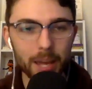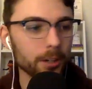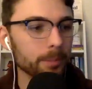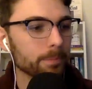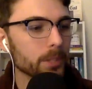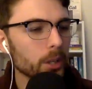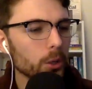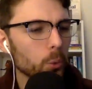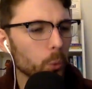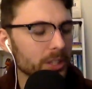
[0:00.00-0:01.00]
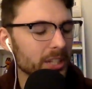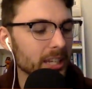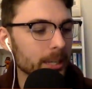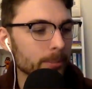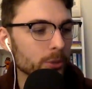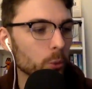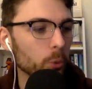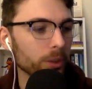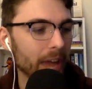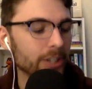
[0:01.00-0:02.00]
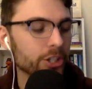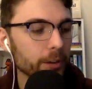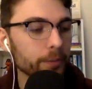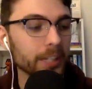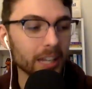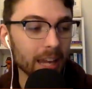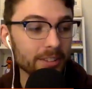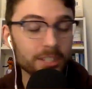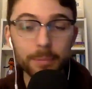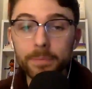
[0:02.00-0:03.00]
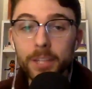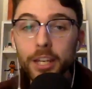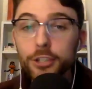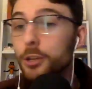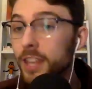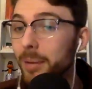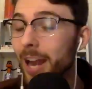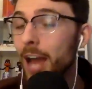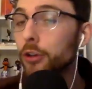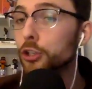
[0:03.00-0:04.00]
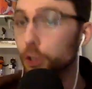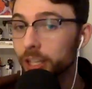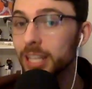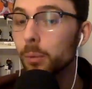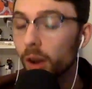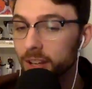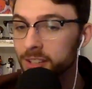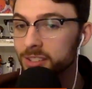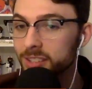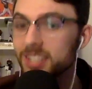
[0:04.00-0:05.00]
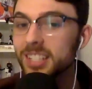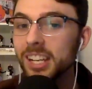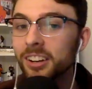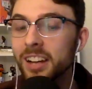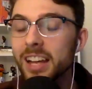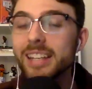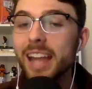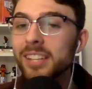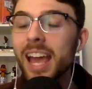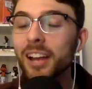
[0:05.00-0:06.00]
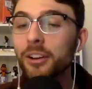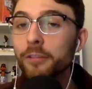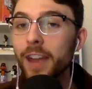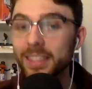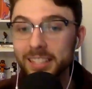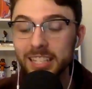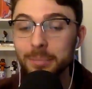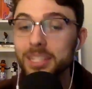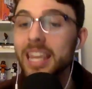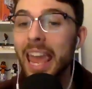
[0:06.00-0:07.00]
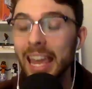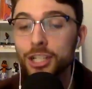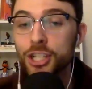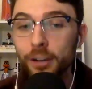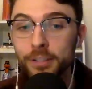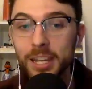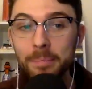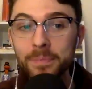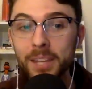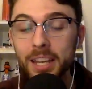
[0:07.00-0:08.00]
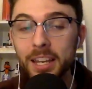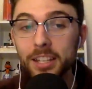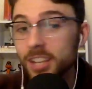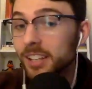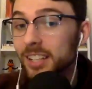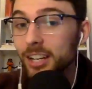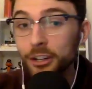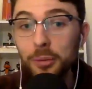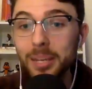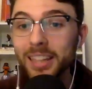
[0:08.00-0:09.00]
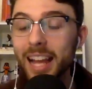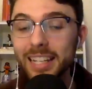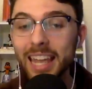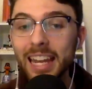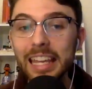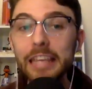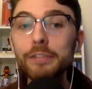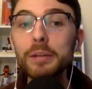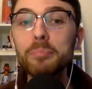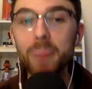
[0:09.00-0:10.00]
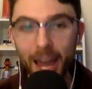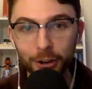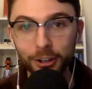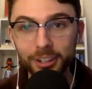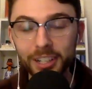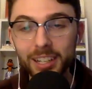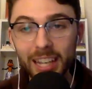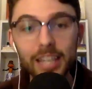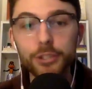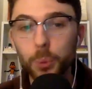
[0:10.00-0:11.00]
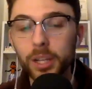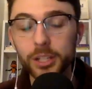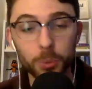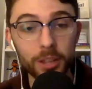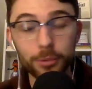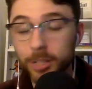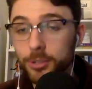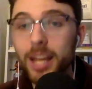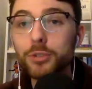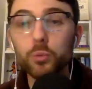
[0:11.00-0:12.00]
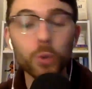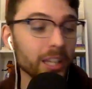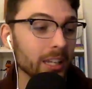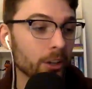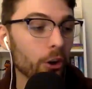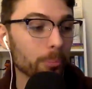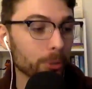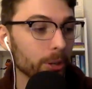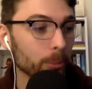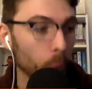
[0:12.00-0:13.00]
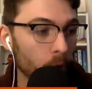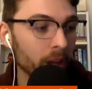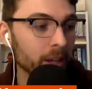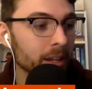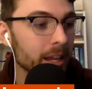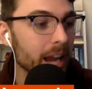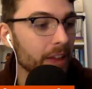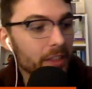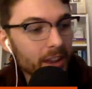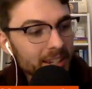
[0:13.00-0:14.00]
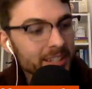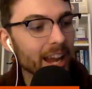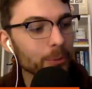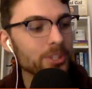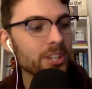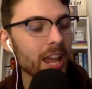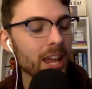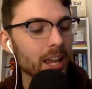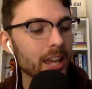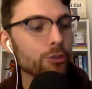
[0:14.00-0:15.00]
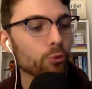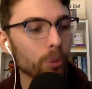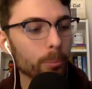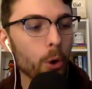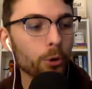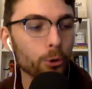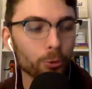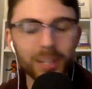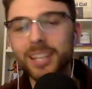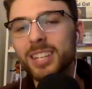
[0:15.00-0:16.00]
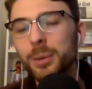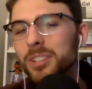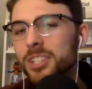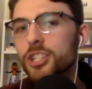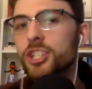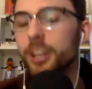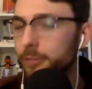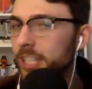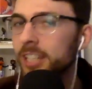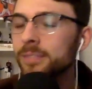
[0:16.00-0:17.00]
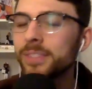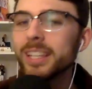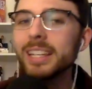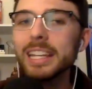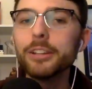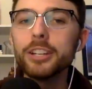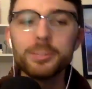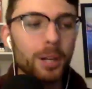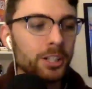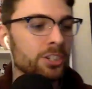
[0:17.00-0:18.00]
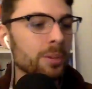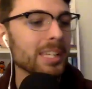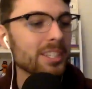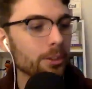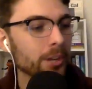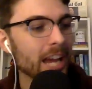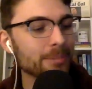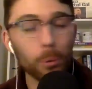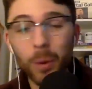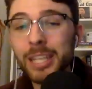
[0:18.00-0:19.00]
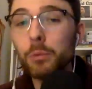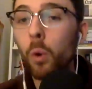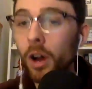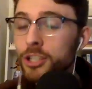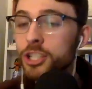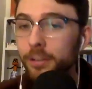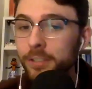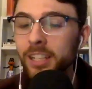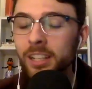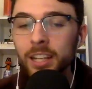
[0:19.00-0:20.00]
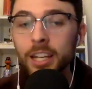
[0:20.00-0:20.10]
better when teams were not shifting against him. So you think about how good he was this year. Now tack on the fact that teams can't shift him. Santander could be in line to get even better in 2023. So that's really culprit number one. And the next guy I would say is Ramon Urias. He wasn't shifted nearly as much as some of these other guys, but when he was shifted,